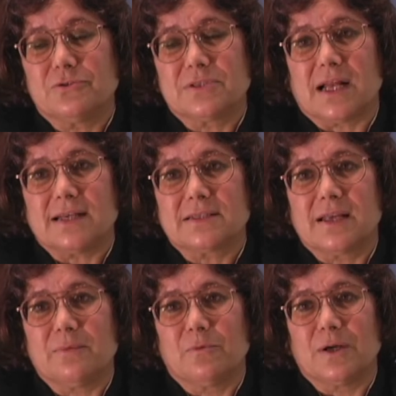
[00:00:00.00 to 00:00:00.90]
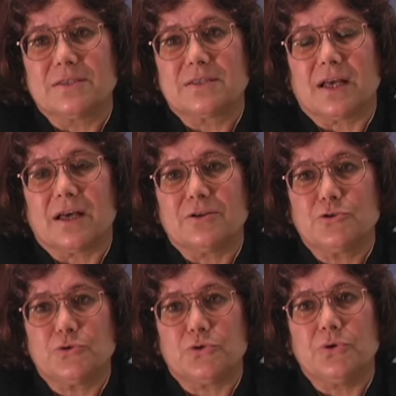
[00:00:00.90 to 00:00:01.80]
whose last name was
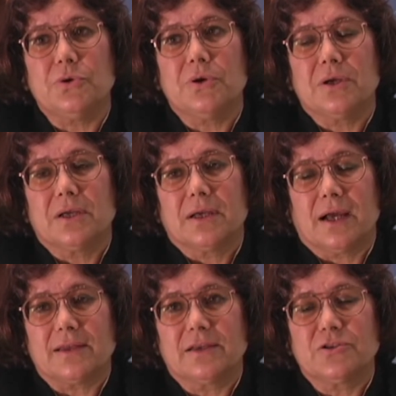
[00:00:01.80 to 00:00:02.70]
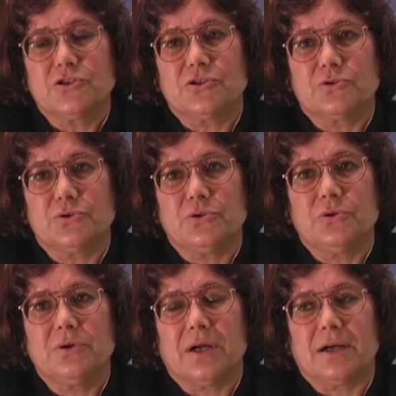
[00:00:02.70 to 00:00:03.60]
Hsu, I think it's
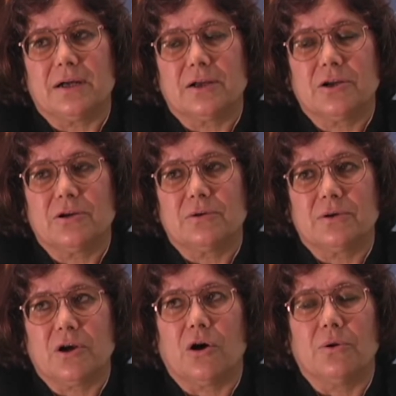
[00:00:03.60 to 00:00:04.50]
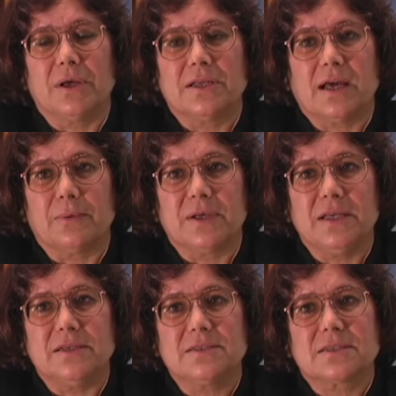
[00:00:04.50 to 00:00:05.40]
Hsu Ko in
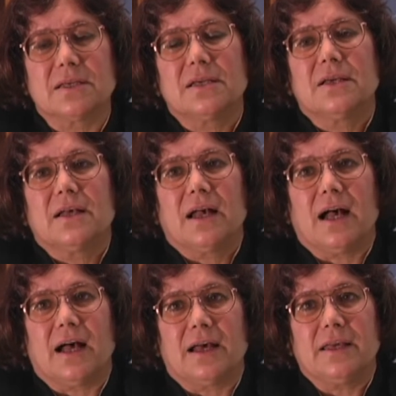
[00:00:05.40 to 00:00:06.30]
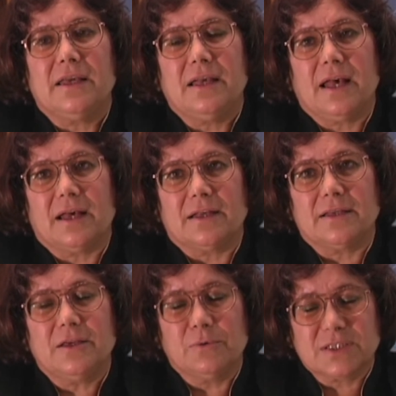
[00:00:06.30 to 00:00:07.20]
Taiwanese,
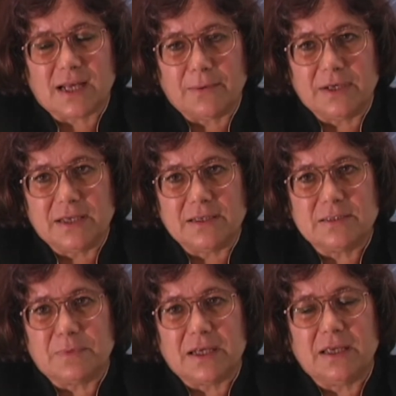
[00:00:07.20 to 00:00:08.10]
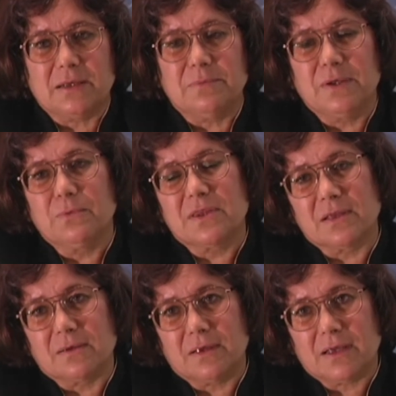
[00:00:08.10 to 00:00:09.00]
he was Taiwanese, but he had been with
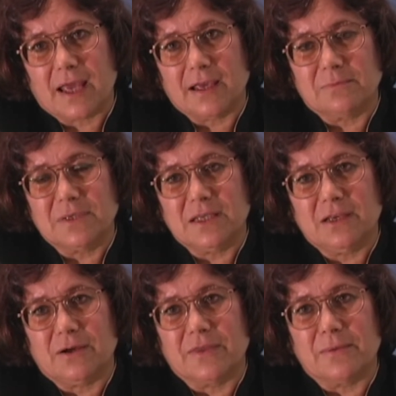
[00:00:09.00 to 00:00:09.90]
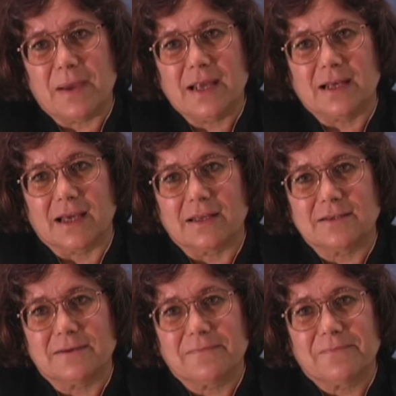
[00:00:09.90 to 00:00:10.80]
the KMT on the mainland.